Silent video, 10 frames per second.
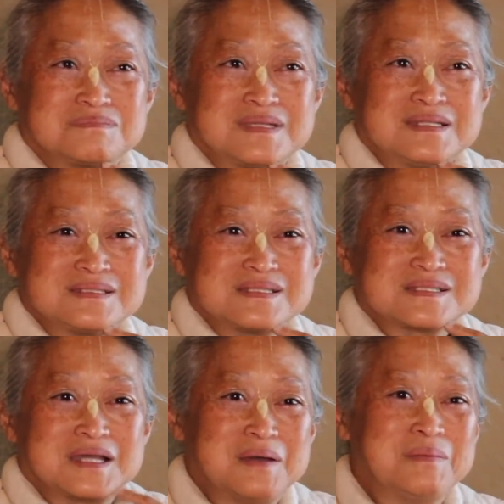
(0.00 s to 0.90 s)
Things
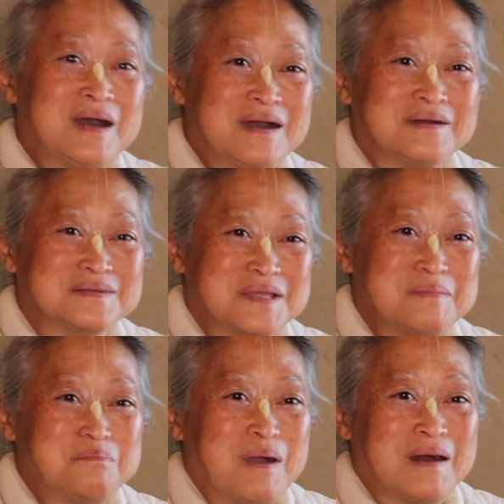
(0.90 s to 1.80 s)
just come out
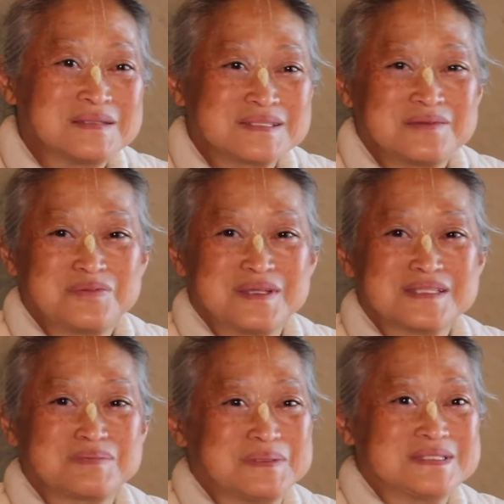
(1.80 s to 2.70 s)

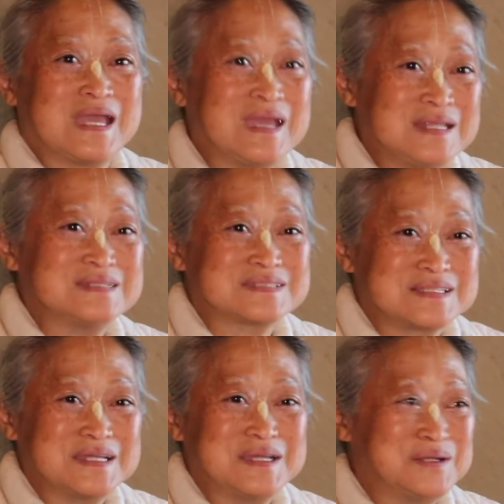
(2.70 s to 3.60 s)
impulsively,
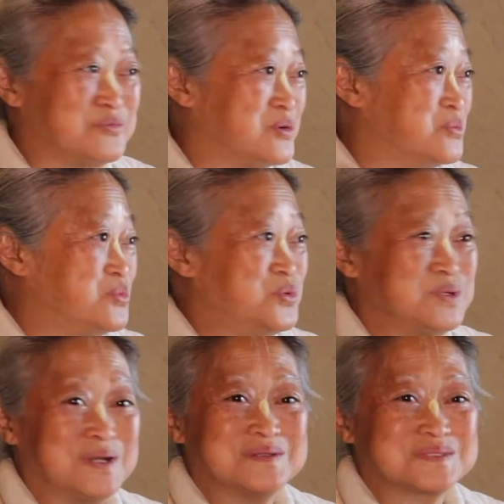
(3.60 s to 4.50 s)
spontaneously, you know, from who
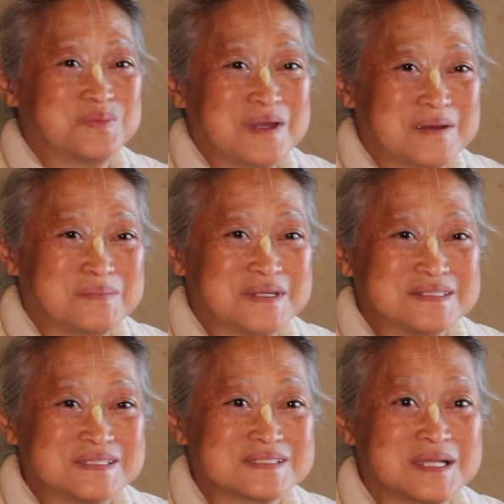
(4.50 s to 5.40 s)
knows where, but
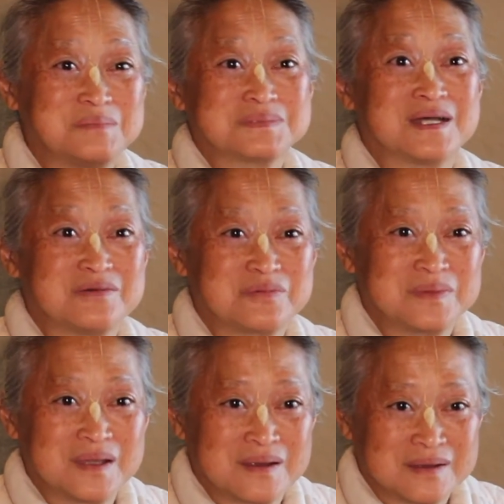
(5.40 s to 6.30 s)
it just comes out
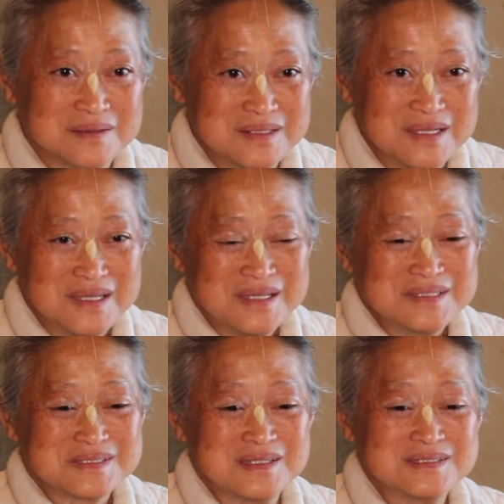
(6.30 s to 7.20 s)
from the heart.
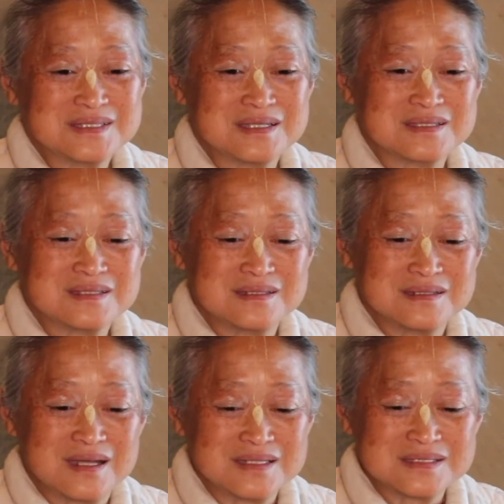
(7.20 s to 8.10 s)
So he said,
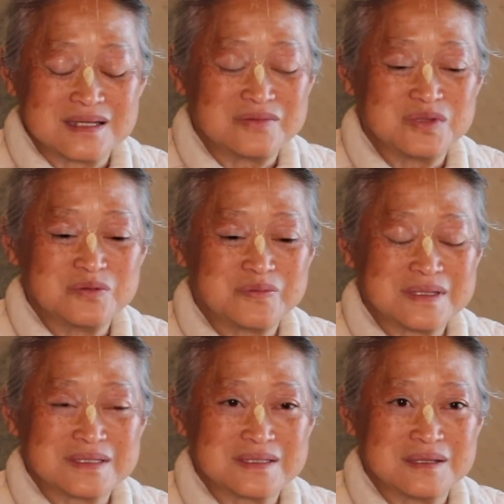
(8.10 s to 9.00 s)
I said, I have no
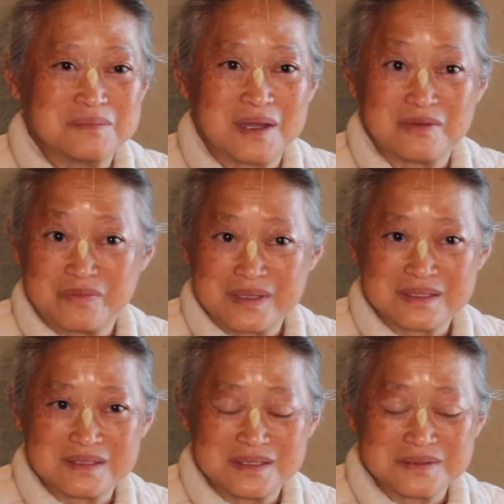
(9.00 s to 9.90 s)
faith in them, but I have
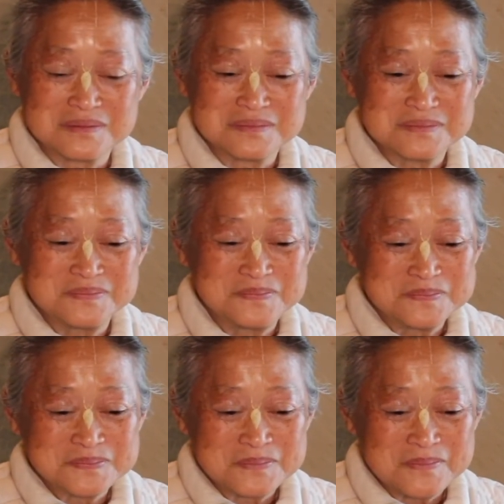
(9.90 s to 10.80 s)
faith in you.
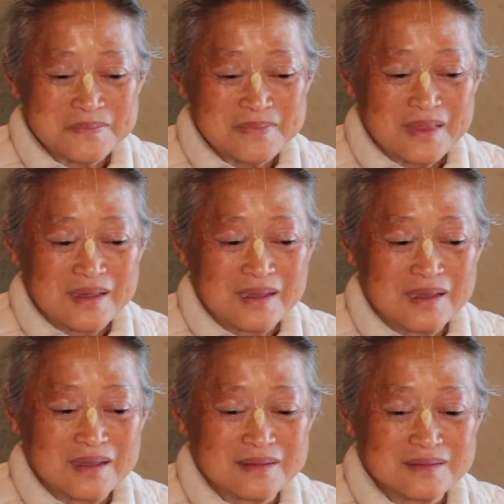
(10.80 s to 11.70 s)

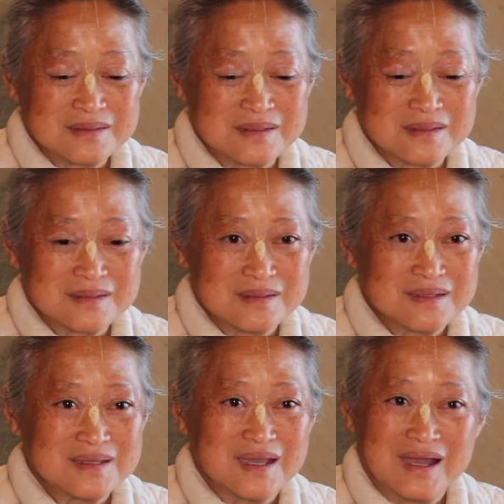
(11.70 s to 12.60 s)
And
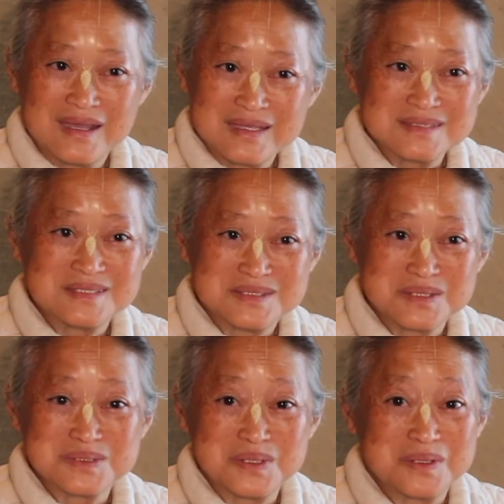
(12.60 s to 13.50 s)
I guess he
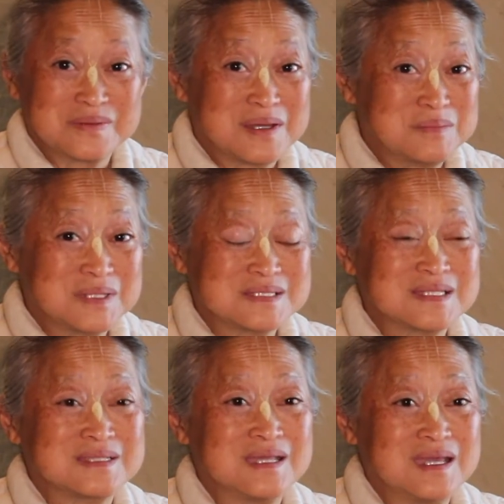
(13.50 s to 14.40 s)
took note of that,
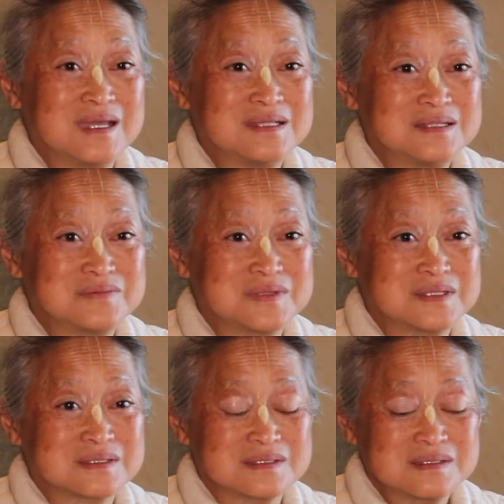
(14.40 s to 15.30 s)
because at the end of
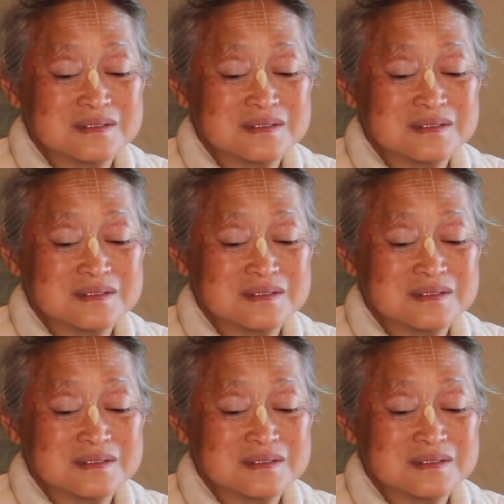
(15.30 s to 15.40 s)
the